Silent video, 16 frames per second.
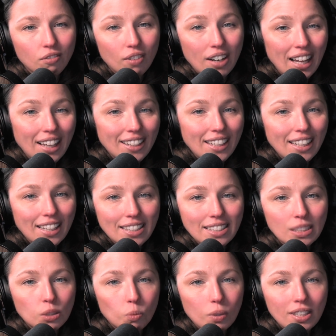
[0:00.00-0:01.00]
reality
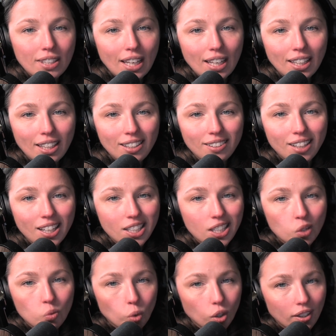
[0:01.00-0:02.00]
is, we dated, it
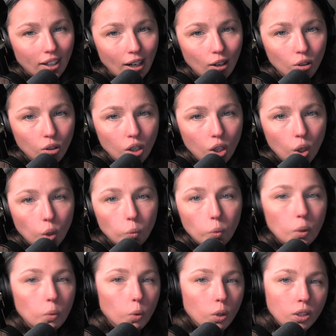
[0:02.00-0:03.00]
didn't work out.
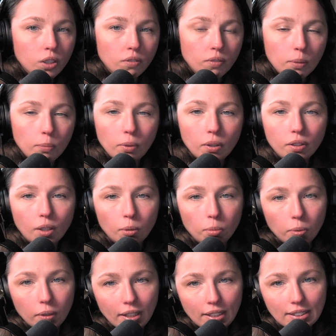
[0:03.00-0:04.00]
We worked to rebuild our
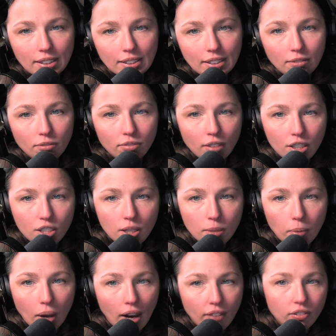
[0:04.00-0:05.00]
pre existing
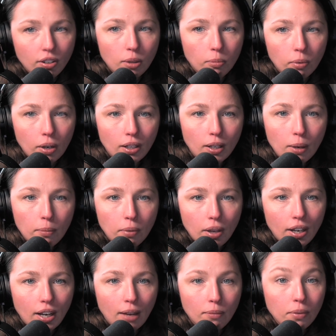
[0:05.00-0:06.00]
friendship after the breakup
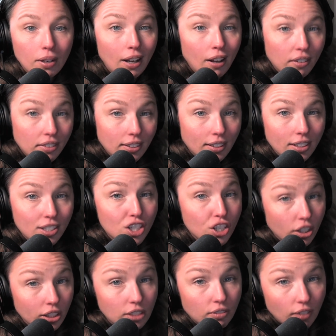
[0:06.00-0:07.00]
and have been healthily
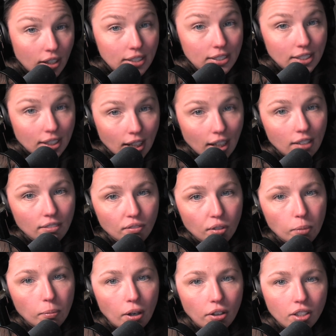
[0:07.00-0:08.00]
just friends again
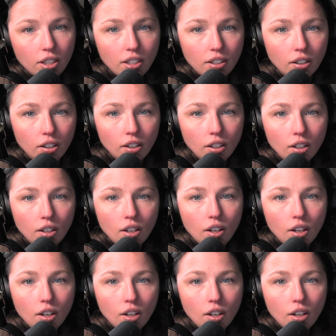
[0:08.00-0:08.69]
for about a year,